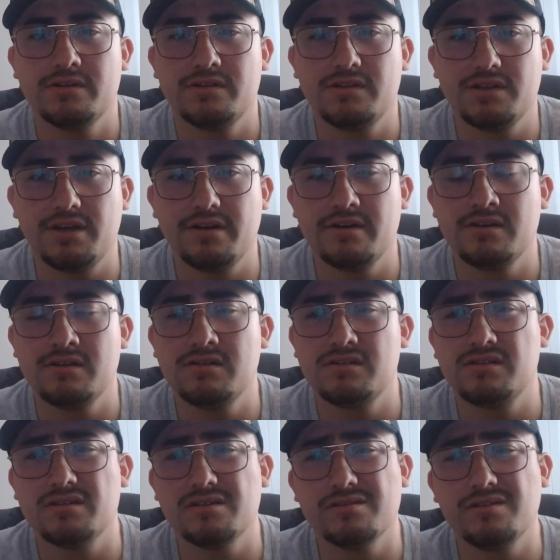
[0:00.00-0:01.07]

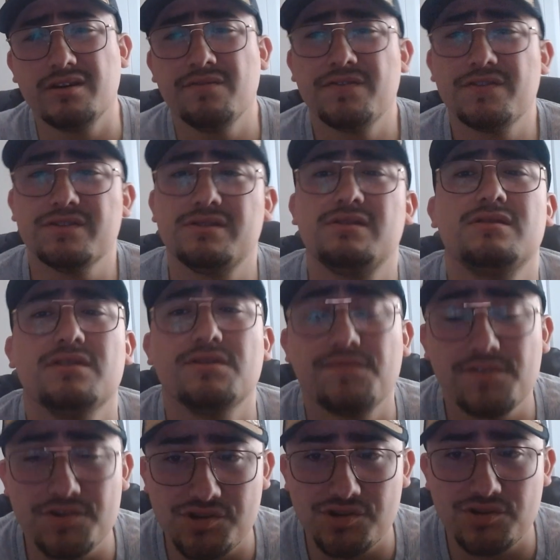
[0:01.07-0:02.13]
secureness, you're looking for a
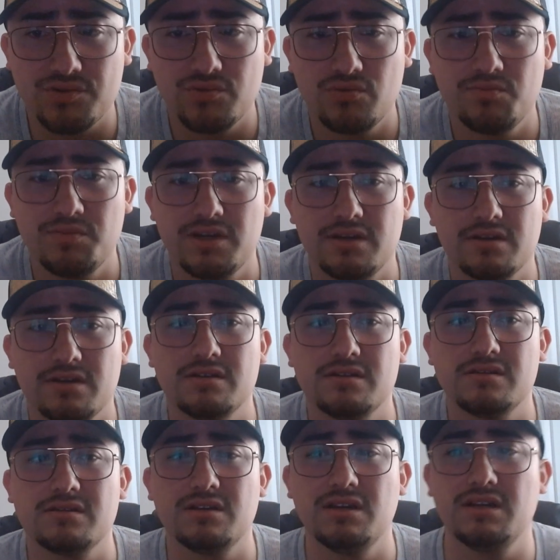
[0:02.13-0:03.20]
stiffer shoe
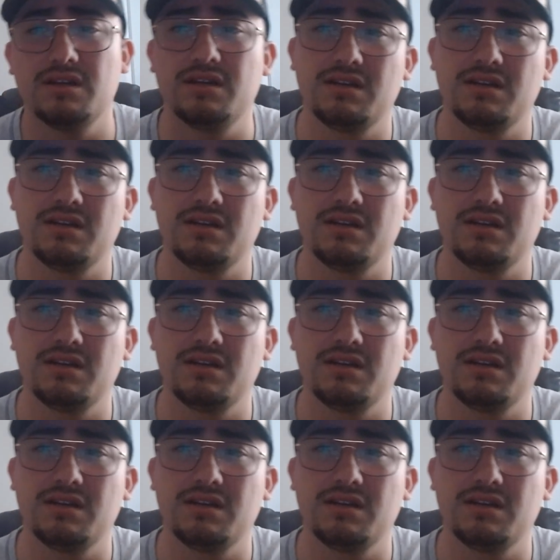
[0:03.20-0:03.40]
because it